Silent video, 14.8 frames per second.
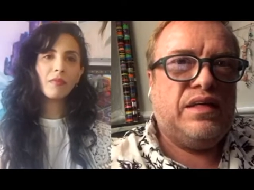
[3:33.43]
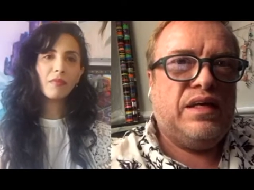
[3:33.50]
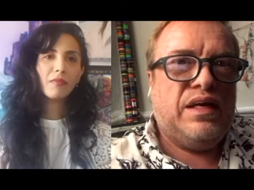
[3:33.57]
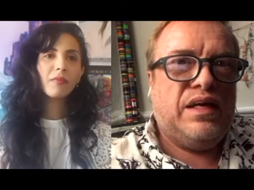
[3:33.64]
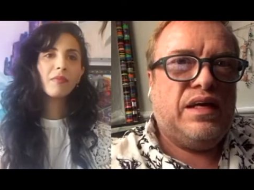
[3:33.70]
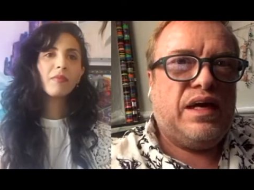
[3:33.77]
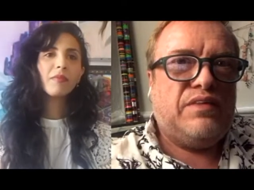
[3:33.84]

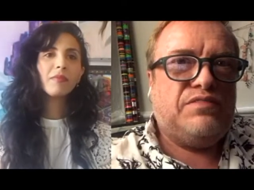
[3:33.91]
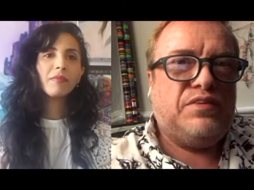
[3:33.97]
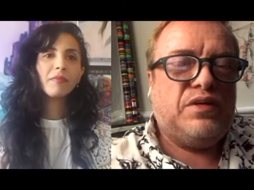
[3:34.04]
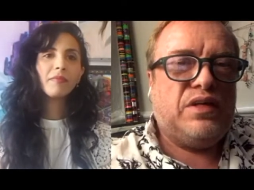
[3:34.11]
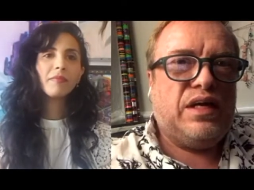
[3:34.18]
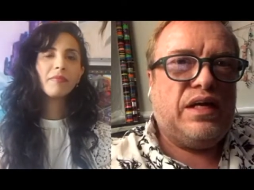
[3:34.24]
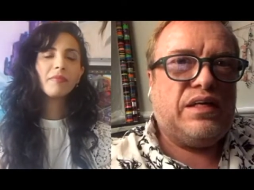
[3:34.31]
Speaker 1: I feel
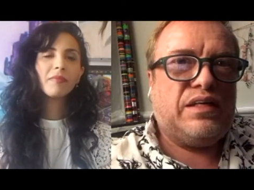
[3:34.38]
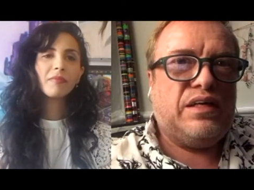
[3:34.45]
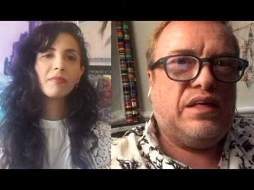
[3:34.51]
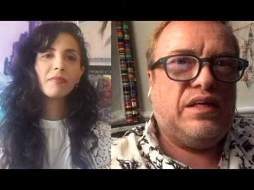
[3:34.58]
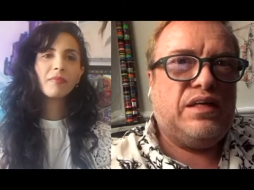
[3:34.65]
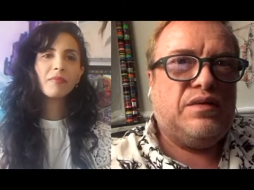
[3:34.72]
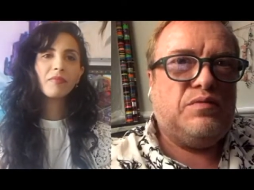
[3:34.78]
like
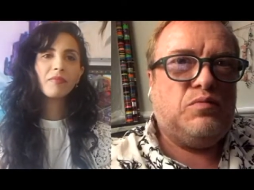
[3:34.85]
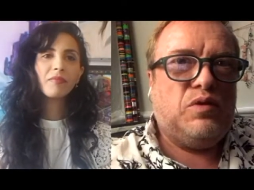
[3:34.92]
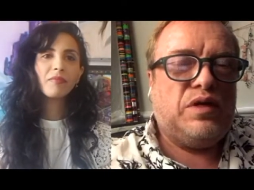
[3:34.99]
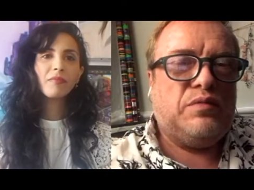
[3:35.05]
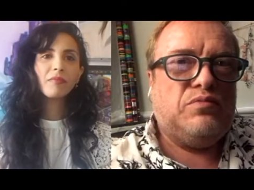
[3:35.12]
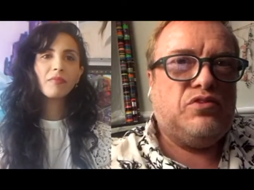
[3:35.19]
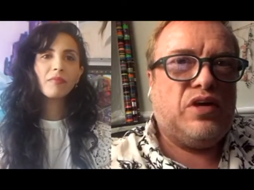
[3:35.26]
what I'm
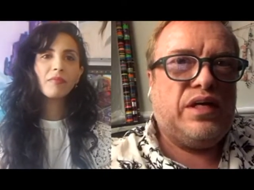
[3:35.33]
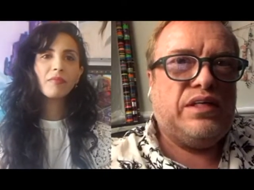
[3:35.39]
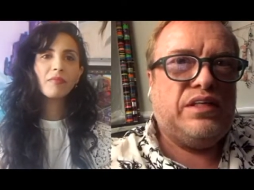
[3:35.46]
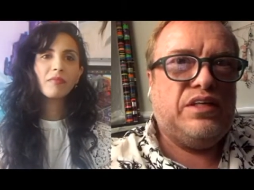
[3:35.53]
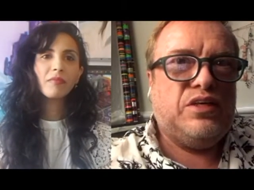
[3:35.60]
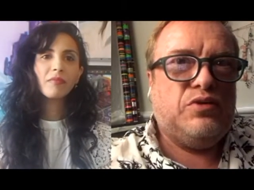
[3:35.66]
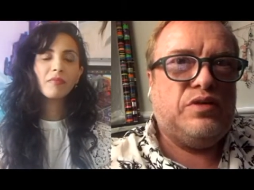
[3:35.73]
trying to
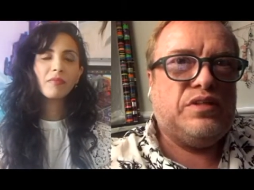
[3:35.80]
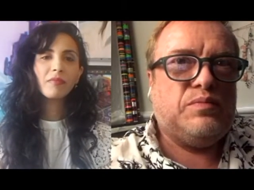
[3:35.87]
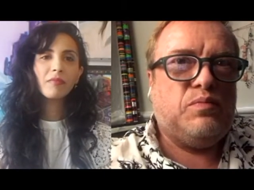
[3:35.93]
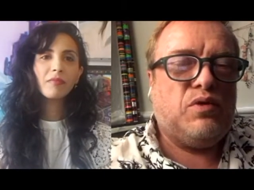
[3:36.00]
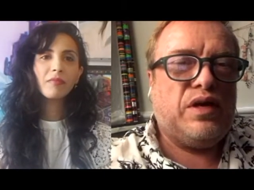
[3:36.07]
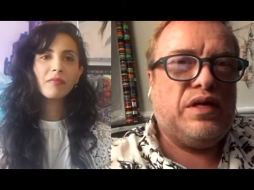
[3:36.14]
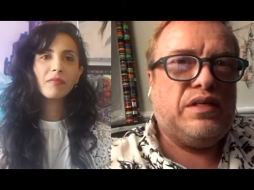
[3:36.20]
do is
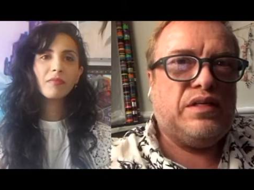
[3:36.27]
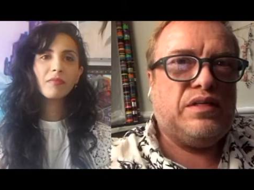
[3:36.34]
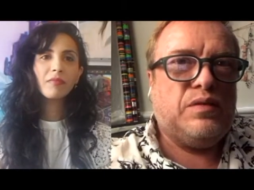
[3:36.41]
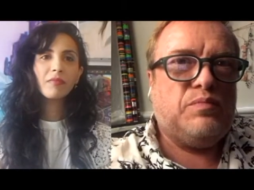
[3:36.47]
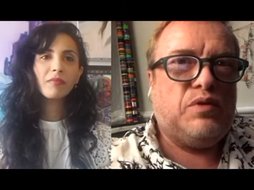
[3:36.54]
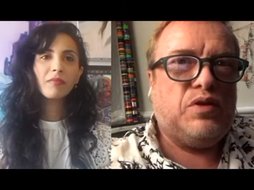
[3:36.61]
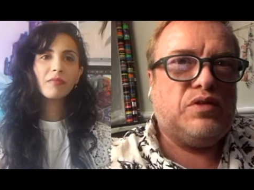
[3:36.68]
bring the
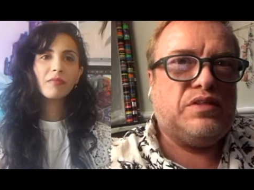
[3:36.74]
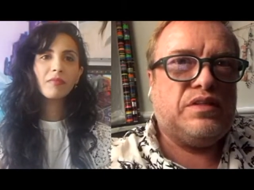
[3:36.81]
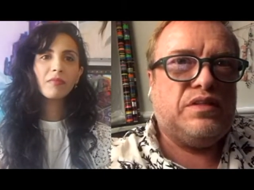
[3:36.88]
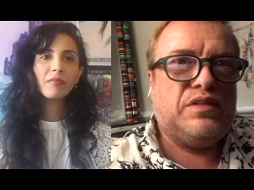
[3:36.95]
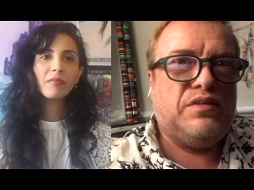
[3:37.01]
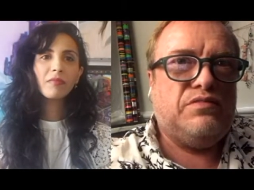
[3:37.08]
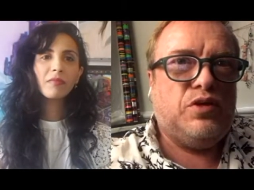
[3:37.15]
person, the
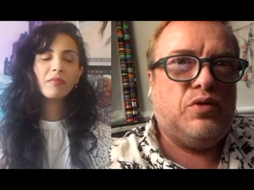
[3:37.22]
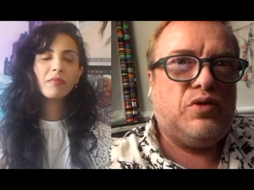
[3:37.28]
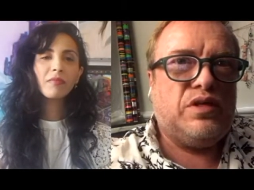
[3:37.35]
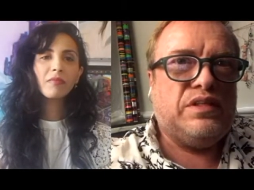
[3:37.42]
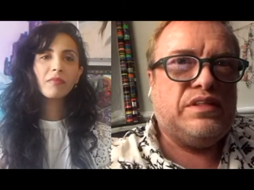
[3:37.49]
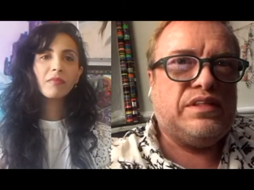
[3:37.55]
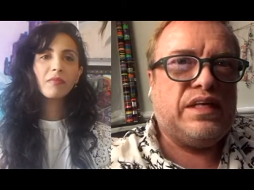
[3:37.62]
viewer,
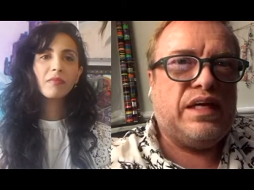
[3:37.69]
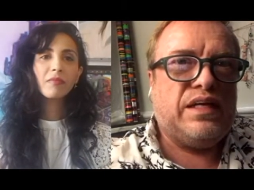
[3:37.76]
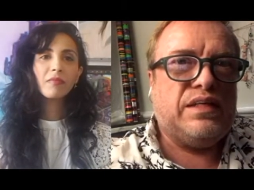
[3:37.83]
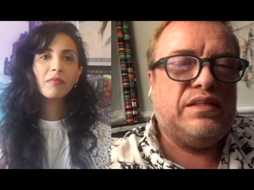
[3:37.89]
inside.